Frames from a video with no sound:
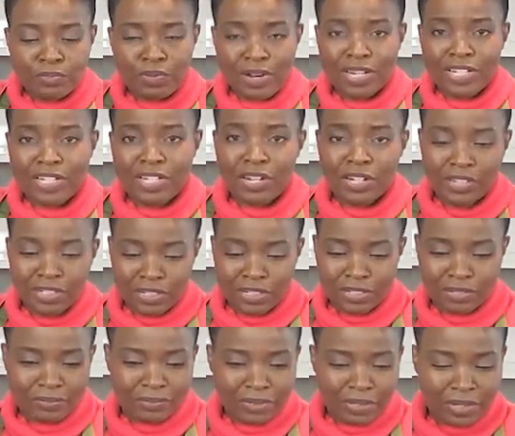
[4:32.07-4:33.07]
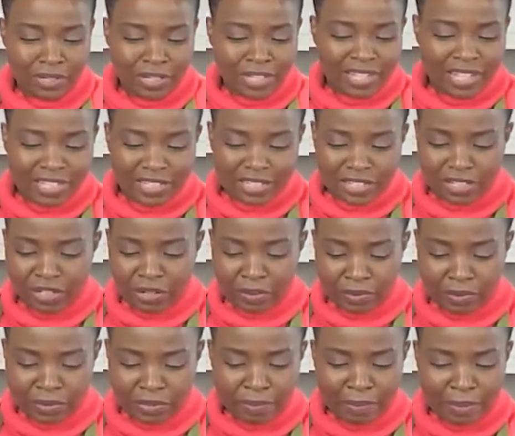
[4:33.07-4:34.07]
red onion. That's going to go
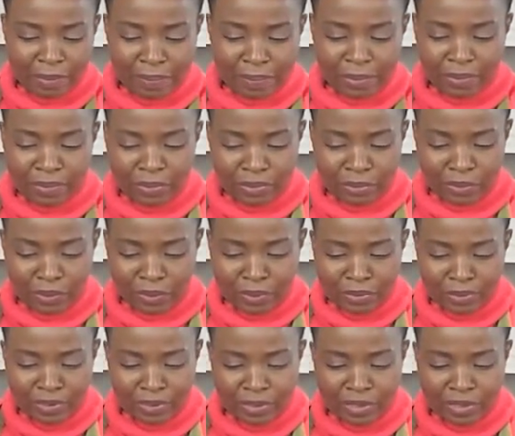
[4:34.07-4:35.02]
into my bowl as well.